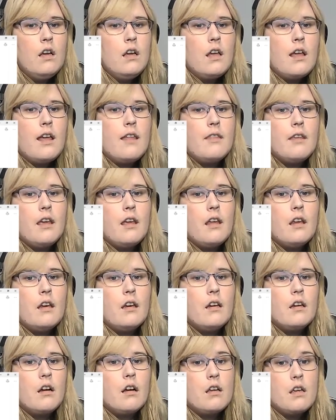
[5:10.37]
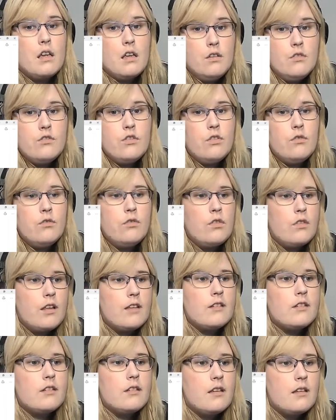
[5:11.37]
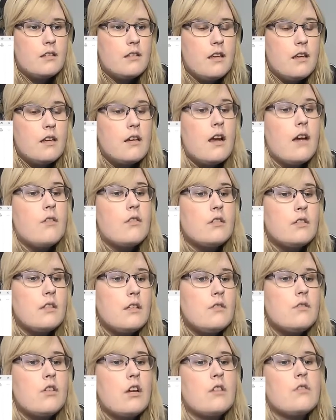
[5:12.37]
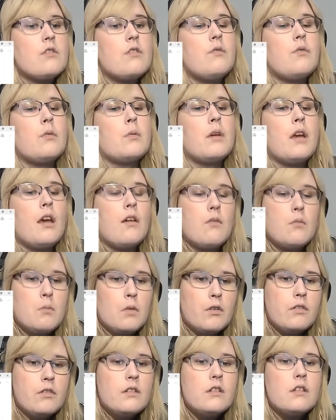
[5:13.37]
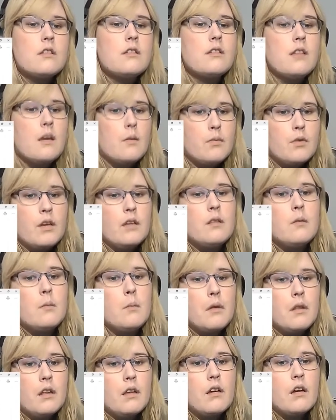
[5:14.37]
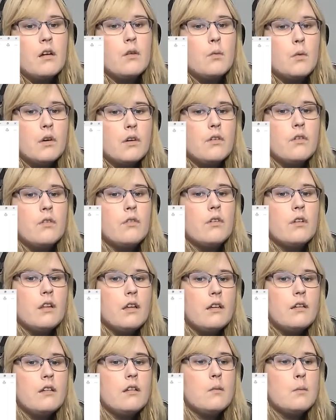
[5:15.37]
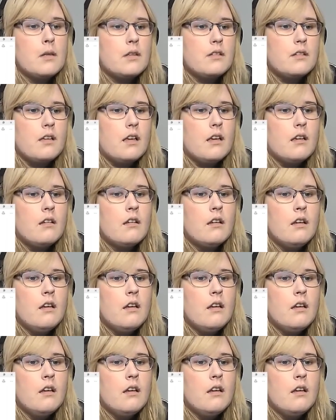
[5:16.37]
and then in June 2016, I received direction from Kevin Murphy to separate the billing on work related to the Mustang.